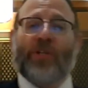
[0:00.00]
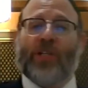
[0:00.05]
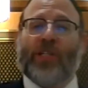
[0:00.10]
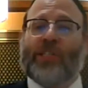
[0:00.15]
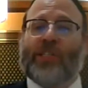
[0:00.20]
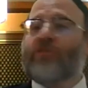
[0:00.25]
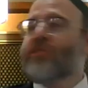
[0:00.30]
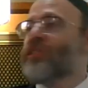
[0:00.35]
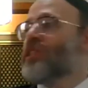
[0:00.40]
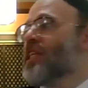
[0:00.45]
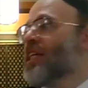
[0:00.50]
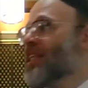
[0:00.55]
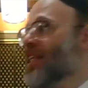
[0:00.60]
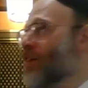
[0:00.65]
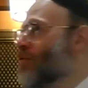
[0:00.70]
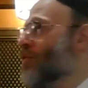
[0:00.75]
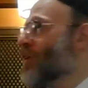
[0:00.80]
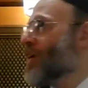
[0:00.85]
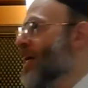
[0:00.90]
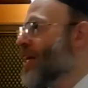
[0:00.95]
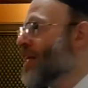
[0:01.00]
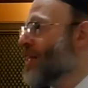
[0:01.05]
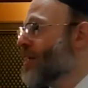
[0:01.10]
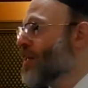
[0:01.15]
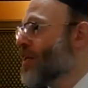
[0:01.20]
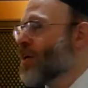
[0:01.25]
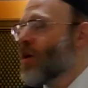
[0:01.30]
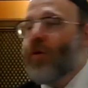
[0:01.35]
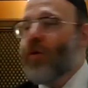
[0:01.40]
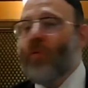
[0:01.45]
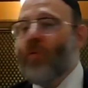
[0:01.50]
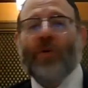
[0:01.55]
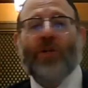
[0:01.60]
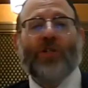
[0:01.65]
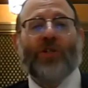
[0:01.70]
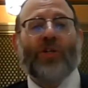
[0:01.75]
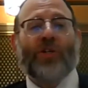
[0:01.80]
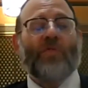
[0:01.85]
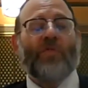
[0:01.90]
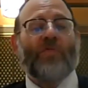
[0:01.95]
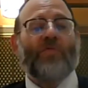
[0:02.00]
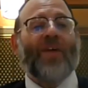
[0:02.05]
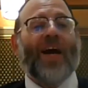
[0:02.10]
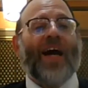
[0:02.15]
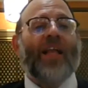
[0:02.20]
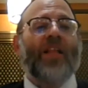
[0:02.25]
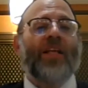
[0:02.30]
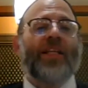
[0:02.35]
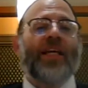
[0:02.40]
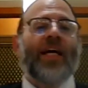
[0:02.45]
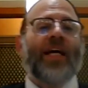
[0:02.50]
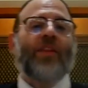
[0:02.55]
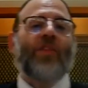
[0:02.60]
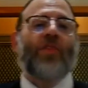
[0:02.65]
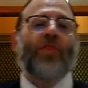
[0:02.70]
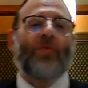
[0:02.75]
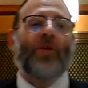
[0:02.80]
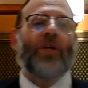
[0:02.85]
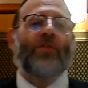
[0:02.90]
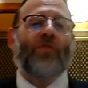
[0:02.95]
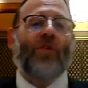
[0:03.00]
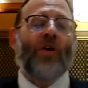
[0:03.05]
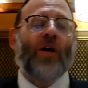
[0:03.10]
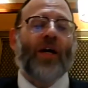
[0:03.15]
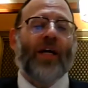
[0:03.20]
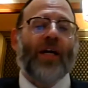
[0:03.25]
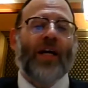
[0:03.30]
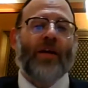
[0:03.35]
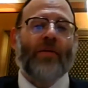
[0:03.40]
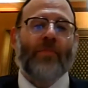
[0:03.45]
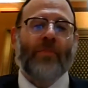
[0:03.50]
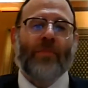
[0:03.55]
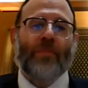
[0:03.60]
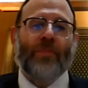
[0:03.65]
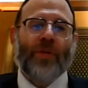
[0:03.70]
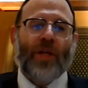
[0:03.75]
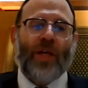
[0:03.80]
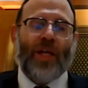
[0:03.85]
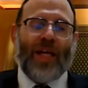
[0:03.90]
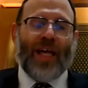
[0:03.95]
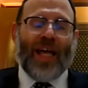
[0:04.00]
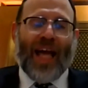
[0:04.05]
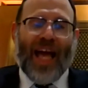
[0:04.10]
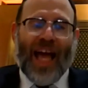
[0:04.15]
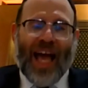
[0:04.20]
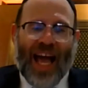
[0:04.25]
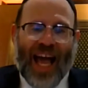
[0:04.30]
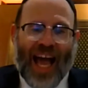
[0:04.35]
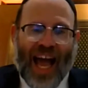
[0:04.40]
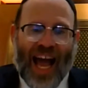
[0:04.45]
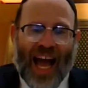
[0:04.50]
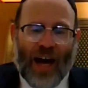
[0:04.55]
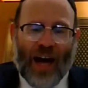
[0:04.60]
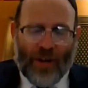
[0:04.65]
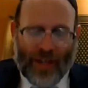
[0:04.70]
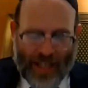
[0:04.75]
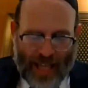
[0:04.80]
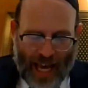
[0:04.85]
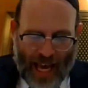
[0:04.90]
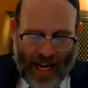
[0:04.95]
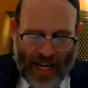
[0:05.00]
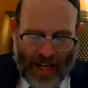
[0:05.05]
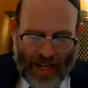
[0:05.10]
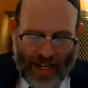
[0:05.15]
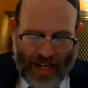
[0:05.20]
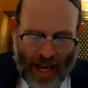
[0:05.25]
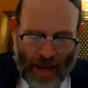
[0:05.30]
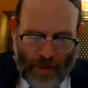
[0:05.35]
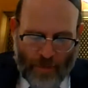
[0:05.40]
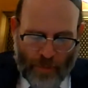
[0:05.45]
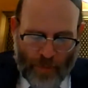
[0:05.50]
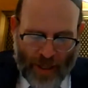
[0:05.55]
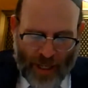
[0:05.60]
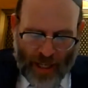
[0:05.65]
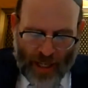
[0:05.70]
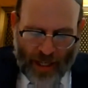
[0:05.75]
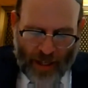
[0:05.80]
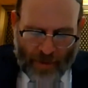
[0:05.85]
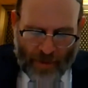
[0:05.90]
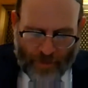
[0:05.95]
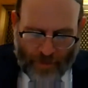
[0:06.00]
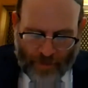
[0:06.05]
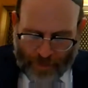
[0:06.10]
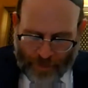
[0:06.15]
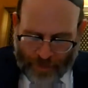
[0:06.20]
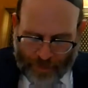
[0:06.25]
which is so significant, which could invalidate the 3 tefachim. How can it not be?